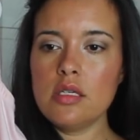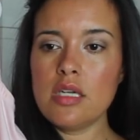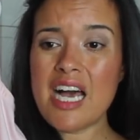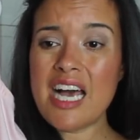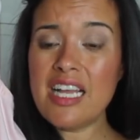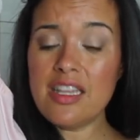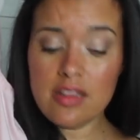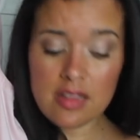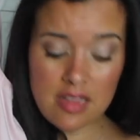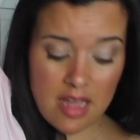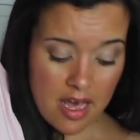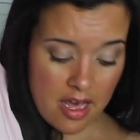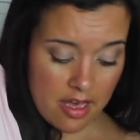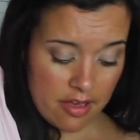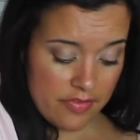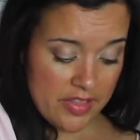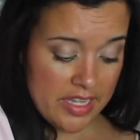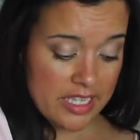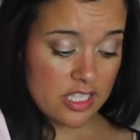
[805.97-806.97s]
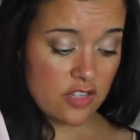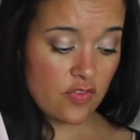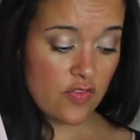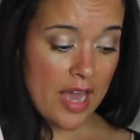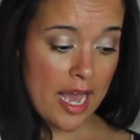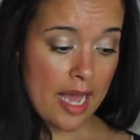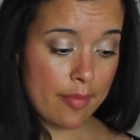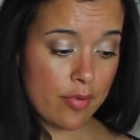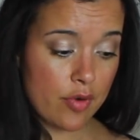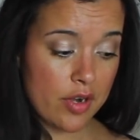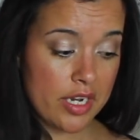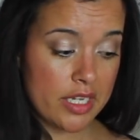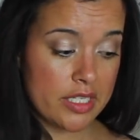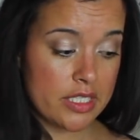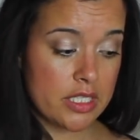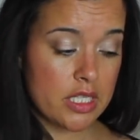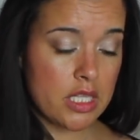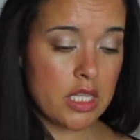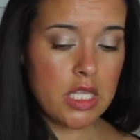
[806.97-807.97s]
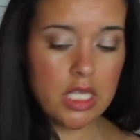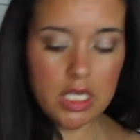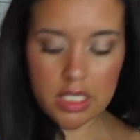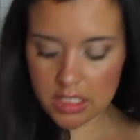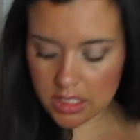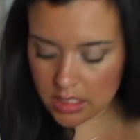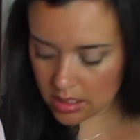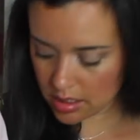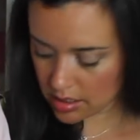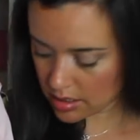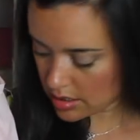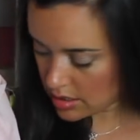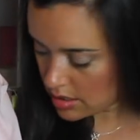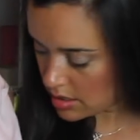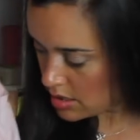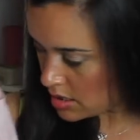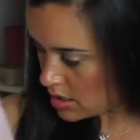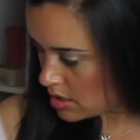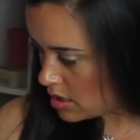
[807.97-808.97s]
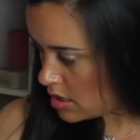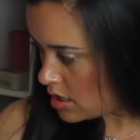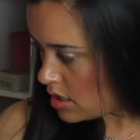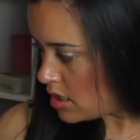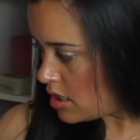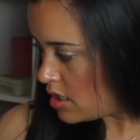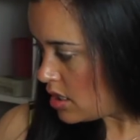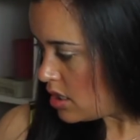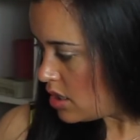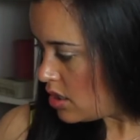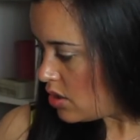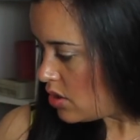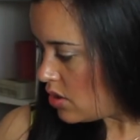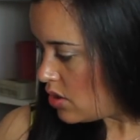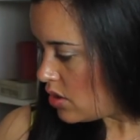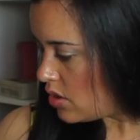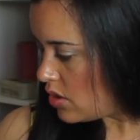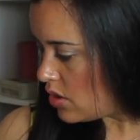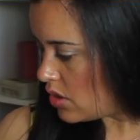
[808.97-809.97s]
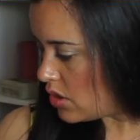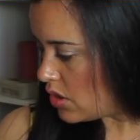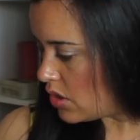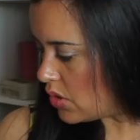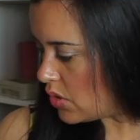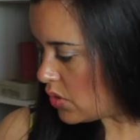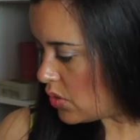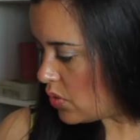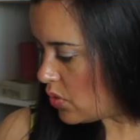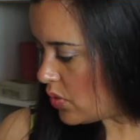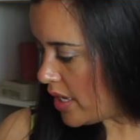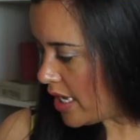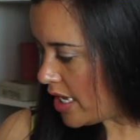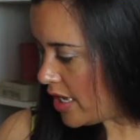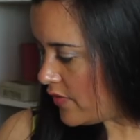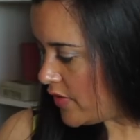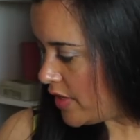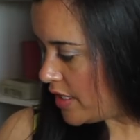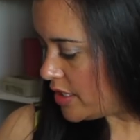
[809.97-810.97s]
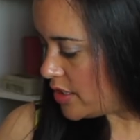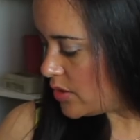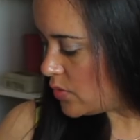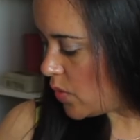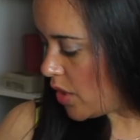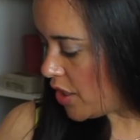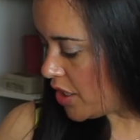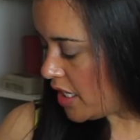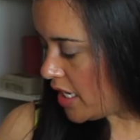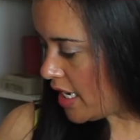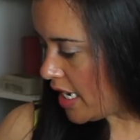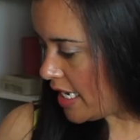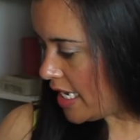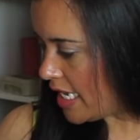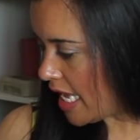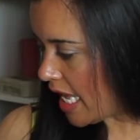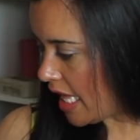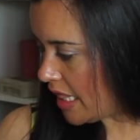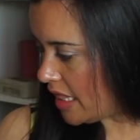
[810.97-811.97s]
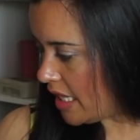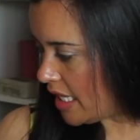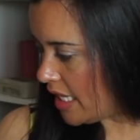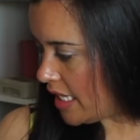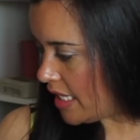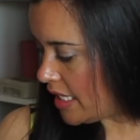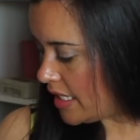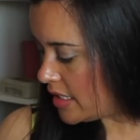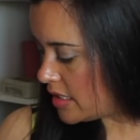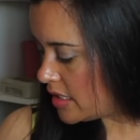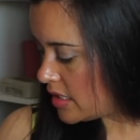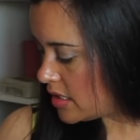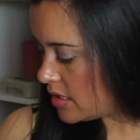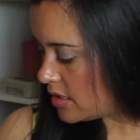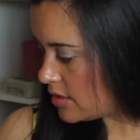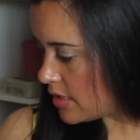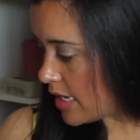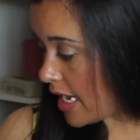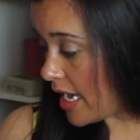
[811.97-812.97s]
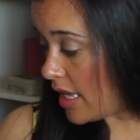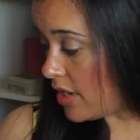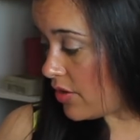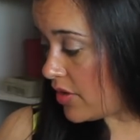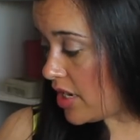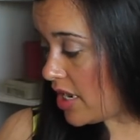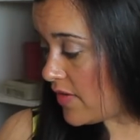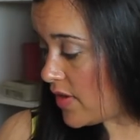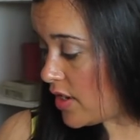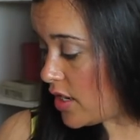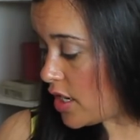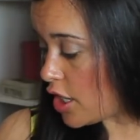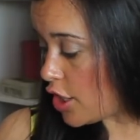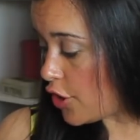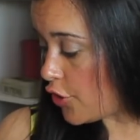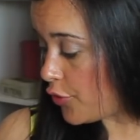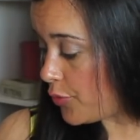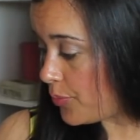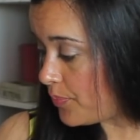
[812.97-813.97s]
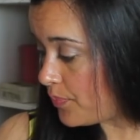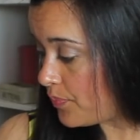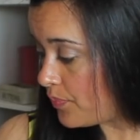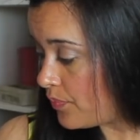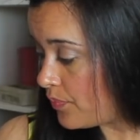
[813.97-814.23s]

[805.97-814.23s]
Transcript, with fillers: I love these fabrics. This, oh heavens, where did I get these? I don't even know.